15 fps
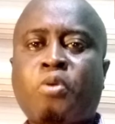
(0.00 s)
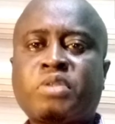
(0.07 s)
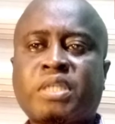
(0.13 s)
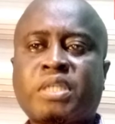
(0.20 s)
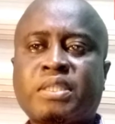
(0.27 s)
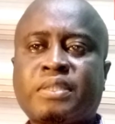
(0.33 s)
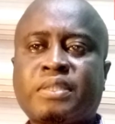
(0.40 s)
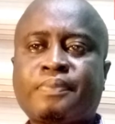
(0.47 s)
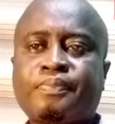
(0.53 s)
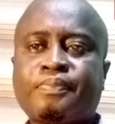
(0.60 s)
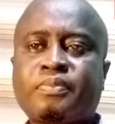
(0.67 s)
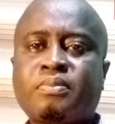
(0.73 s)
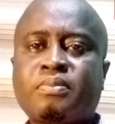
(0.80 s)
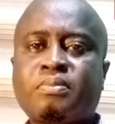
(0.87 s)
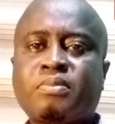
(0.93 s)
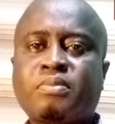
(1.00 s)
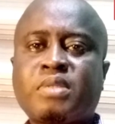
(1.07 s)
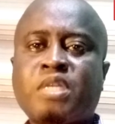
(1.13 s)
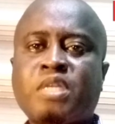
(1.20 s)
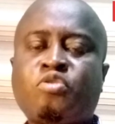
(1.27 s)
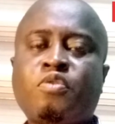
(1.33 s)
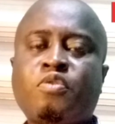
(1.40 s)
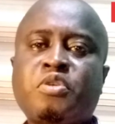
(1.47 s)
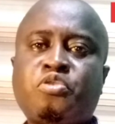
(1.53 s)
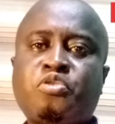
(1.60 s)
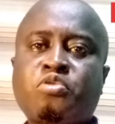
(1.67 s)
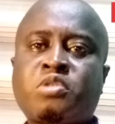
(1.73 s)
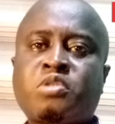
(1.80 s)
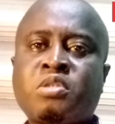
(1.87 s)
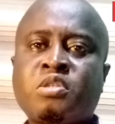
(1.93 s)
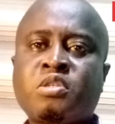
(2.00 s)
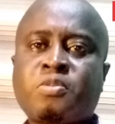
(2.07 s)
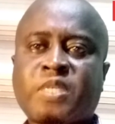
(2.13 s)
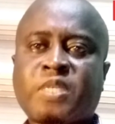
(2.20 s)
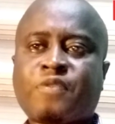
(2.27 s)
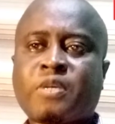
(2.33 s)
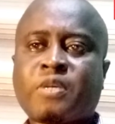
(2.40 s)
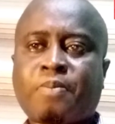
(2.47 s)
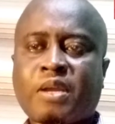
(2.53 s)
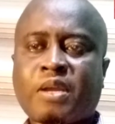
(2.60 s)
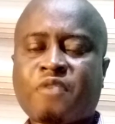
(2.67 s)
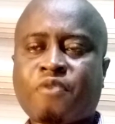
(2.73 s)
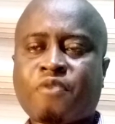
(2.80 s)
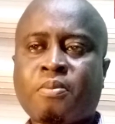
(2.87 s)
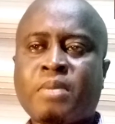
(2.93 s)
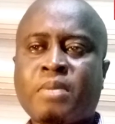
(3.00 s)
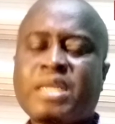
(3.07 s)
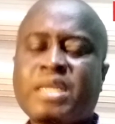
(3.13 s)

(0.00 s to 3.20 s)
content and to even choose specific platform.